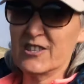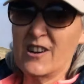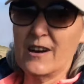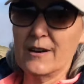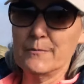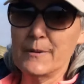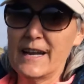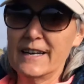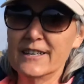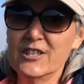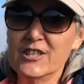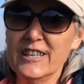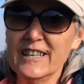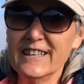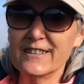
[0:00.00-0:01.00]
not
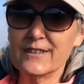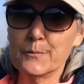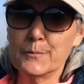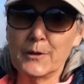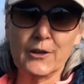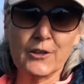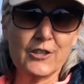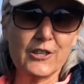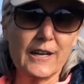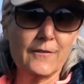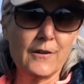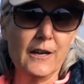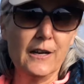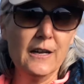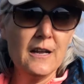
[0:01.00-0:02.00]
managing it. The park should have
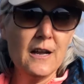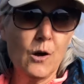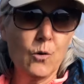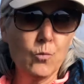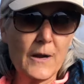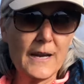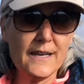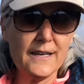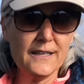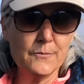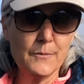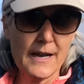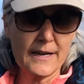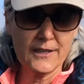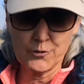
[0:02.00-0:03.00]
a, a weed
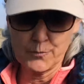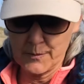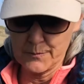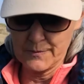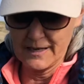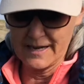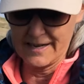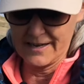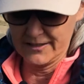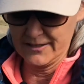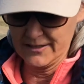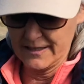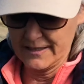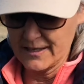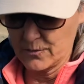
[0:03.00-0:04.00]
management plan
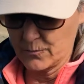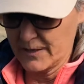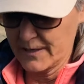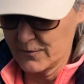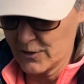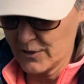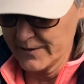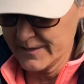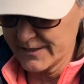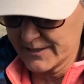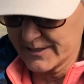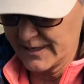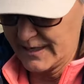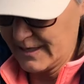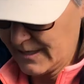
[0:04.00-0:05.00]
and get rid of all this.